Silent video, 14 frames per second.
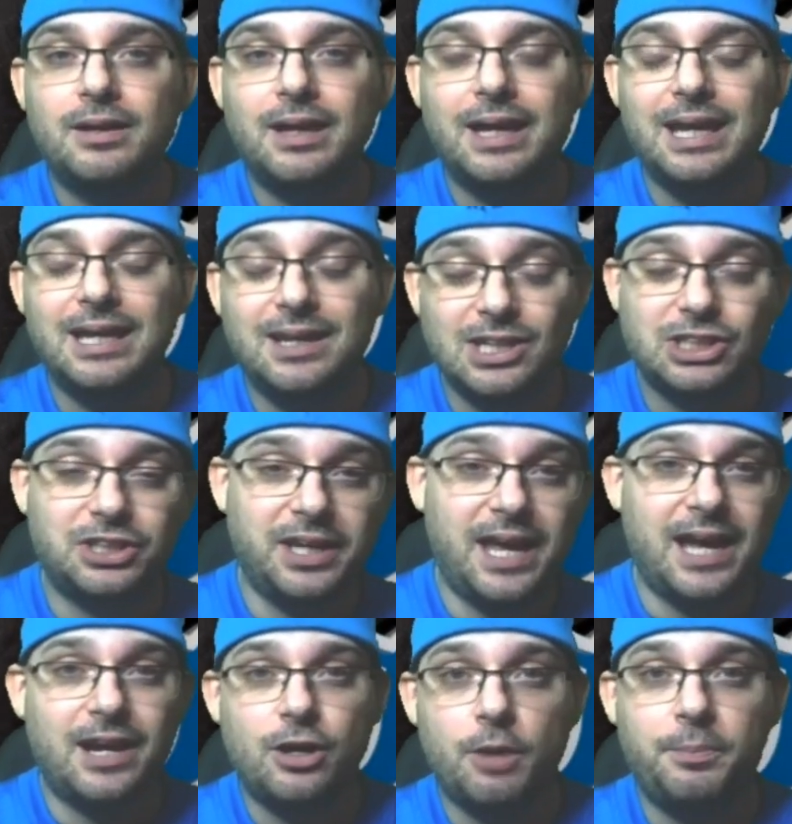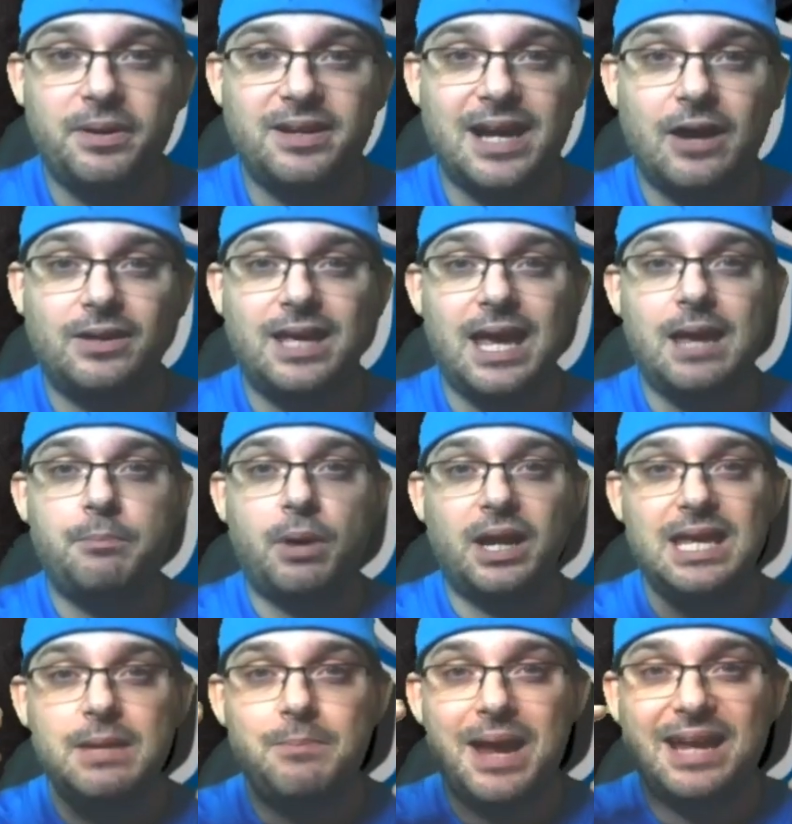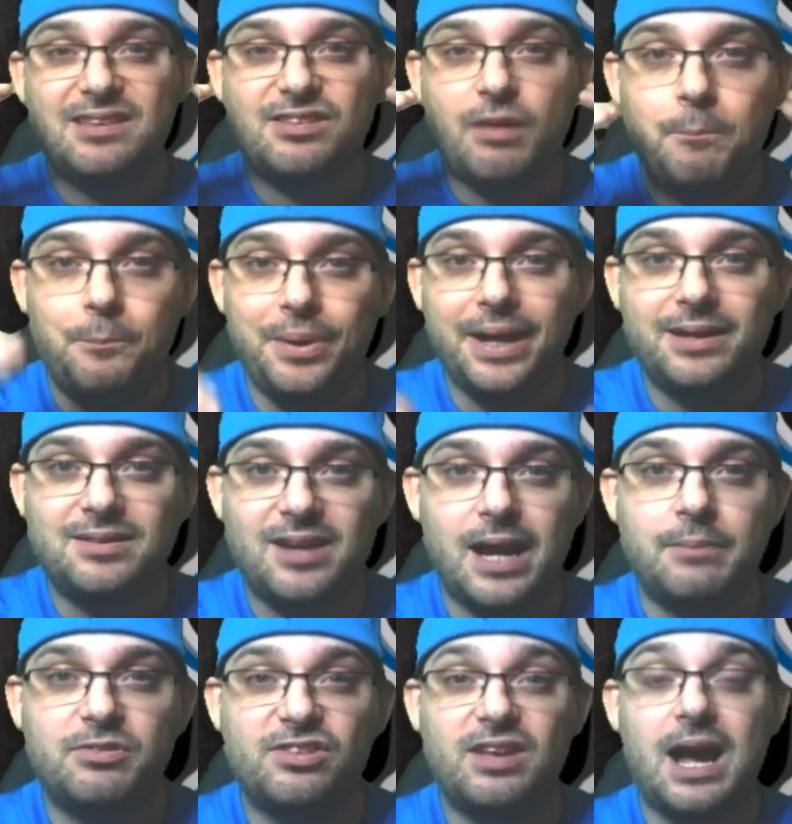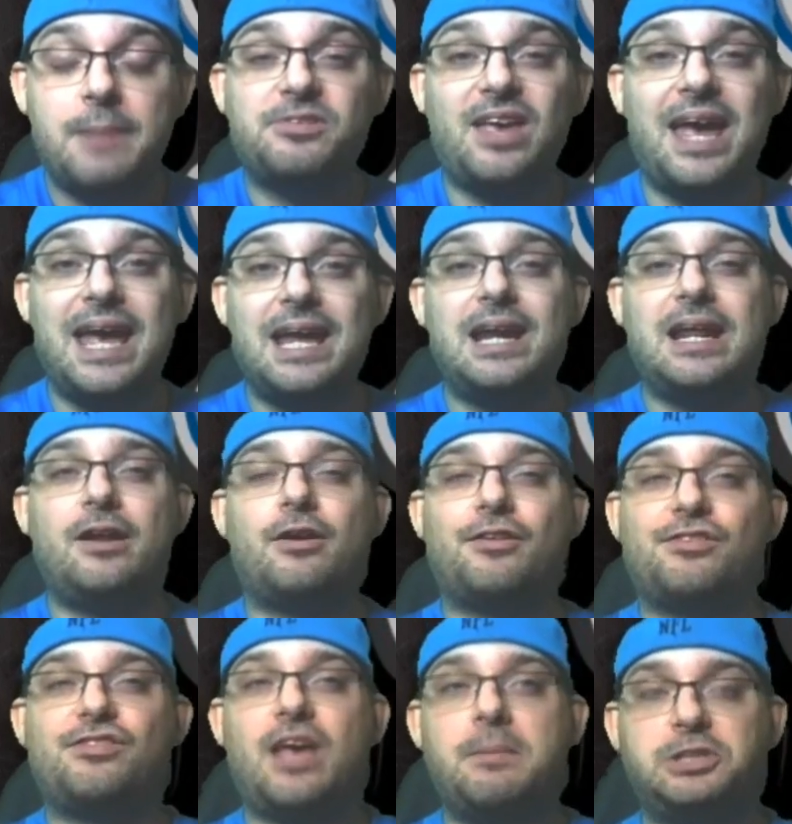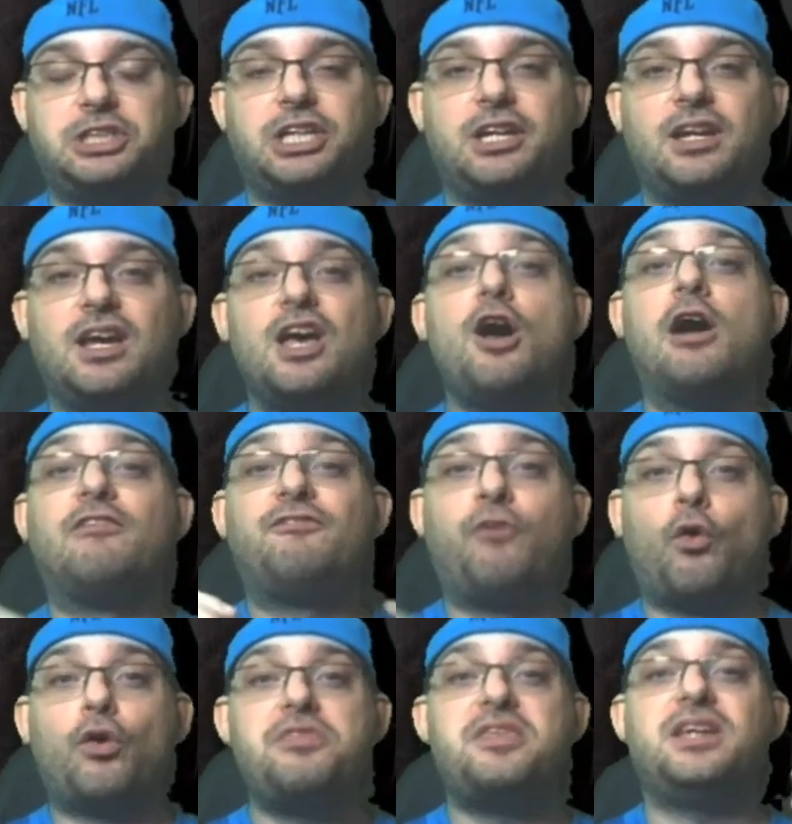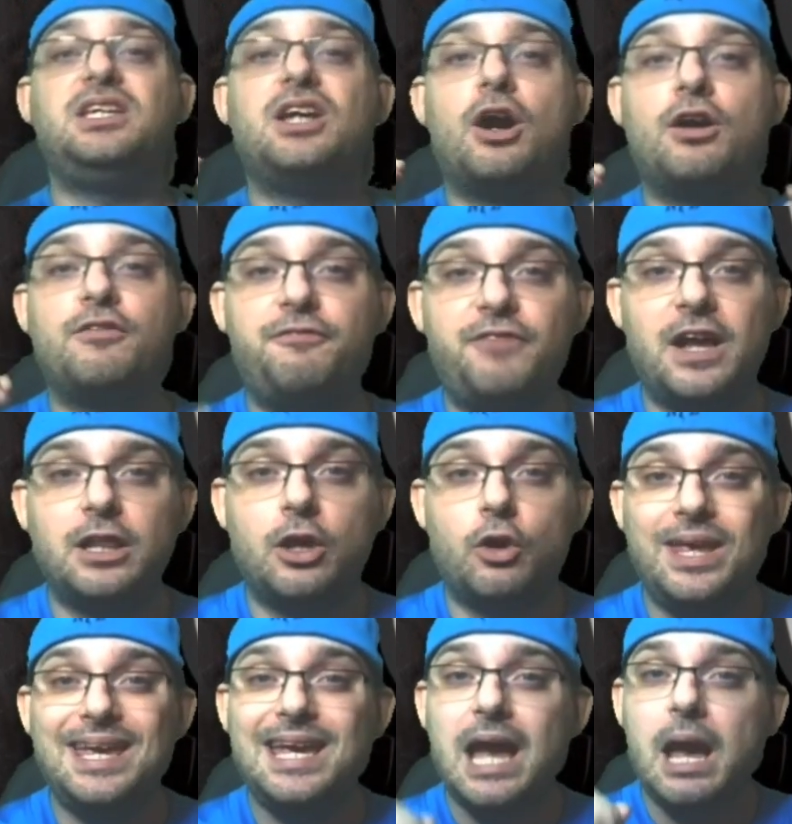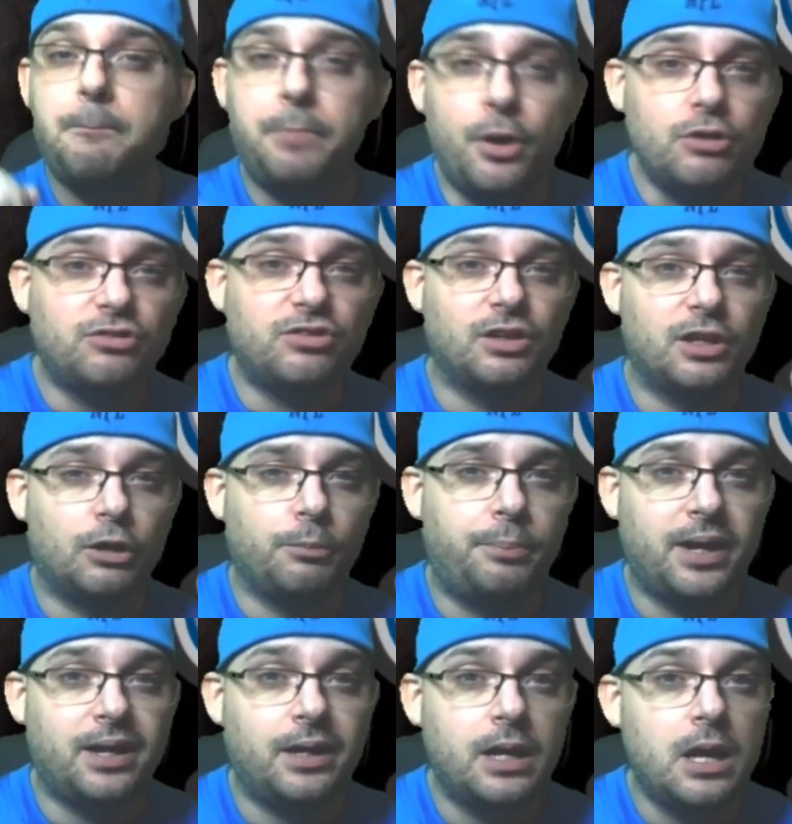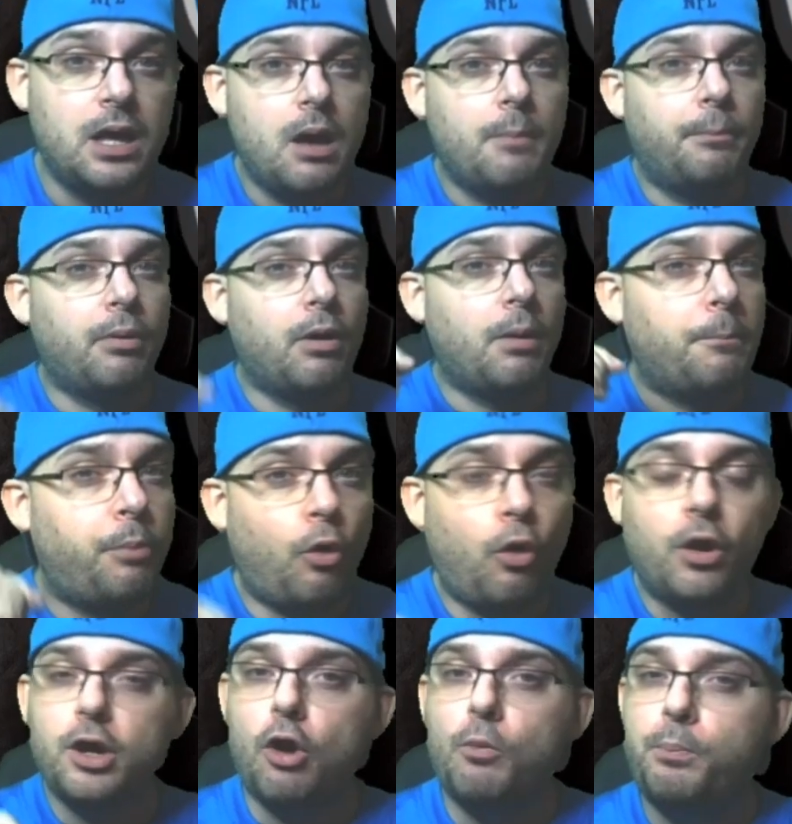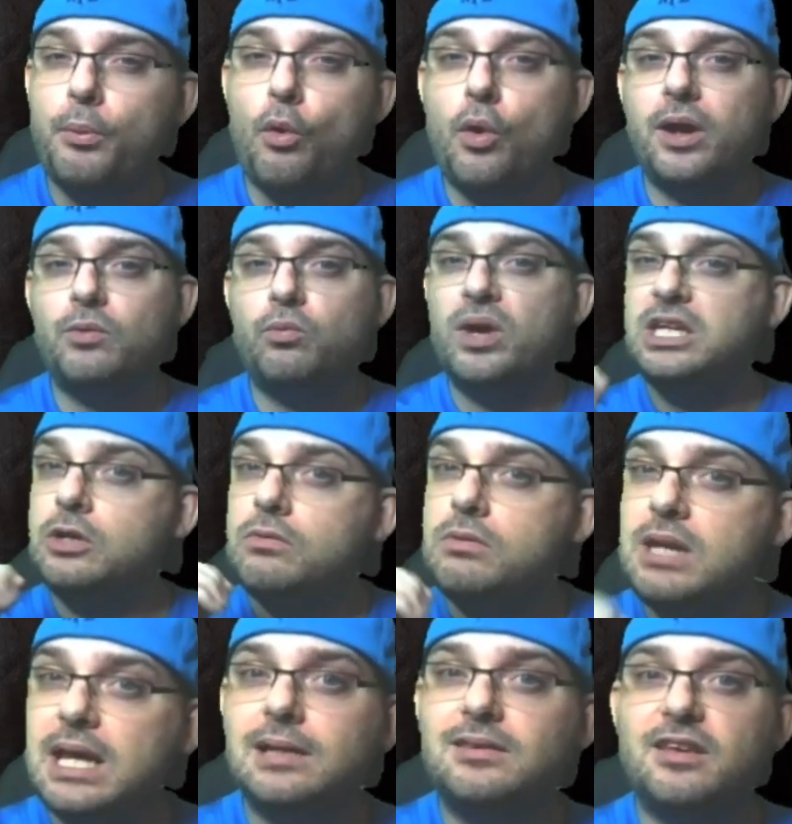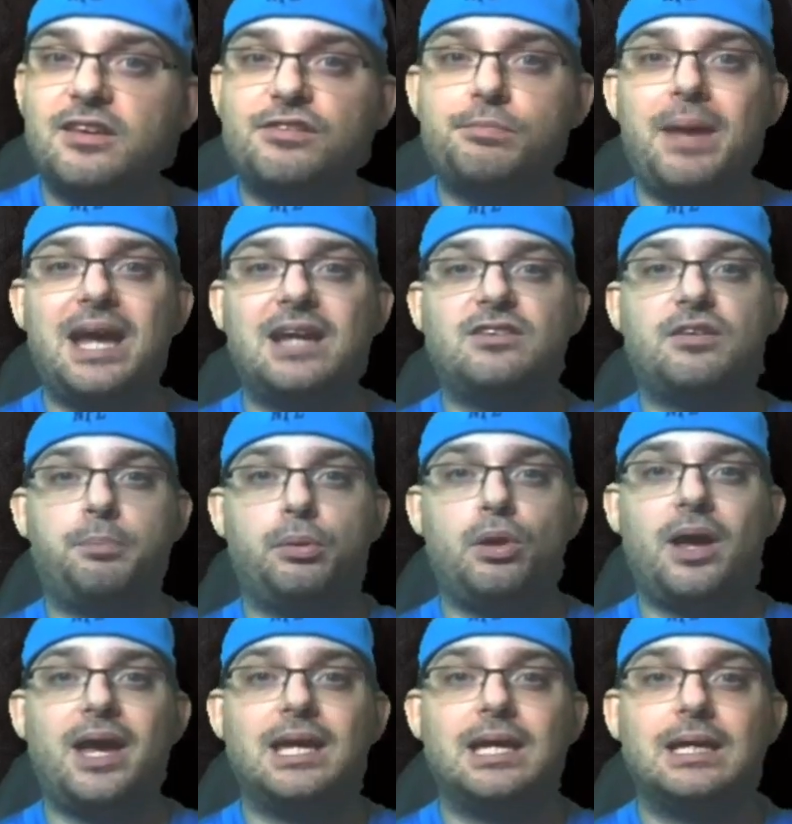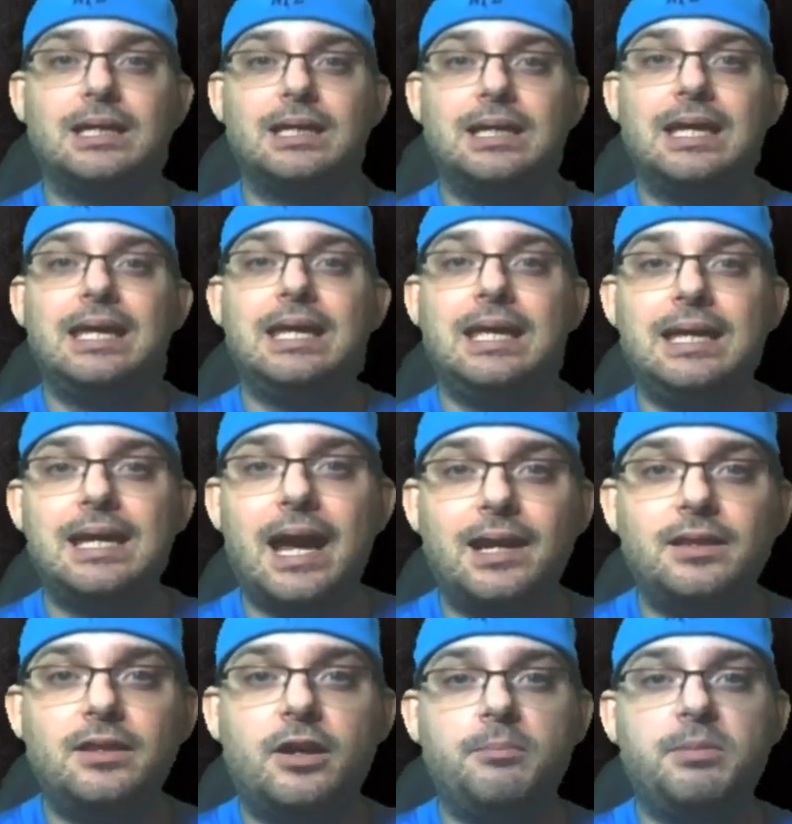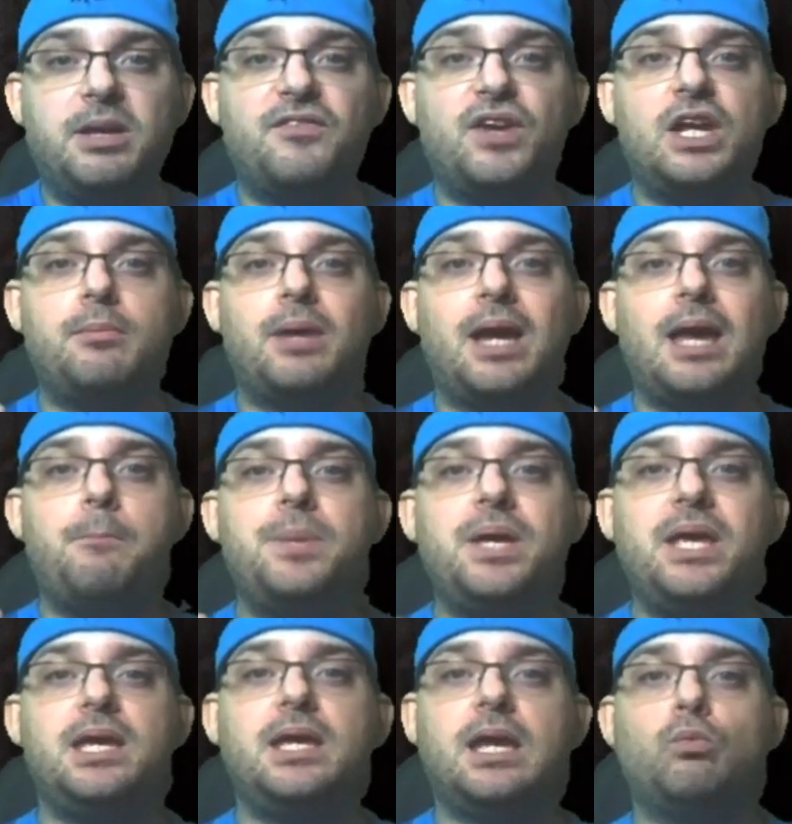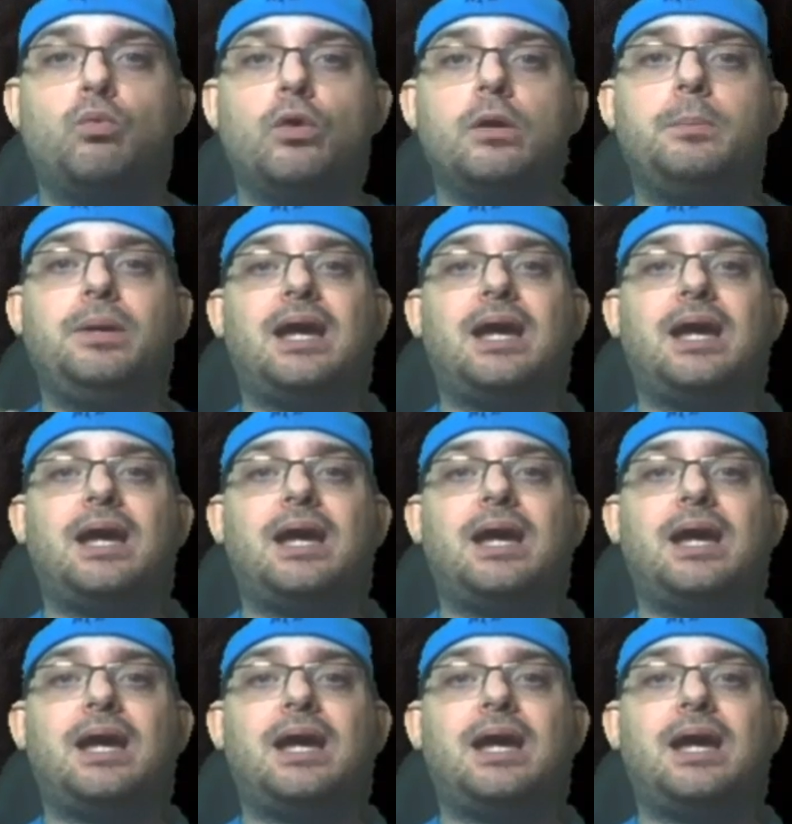he initially had an up and down game, but he made some big time stops and an interception for the young fellow. He got burnt a little bit, but boy oh boy, when you needed this man to play, he got in there. I'm giving him a B. It would be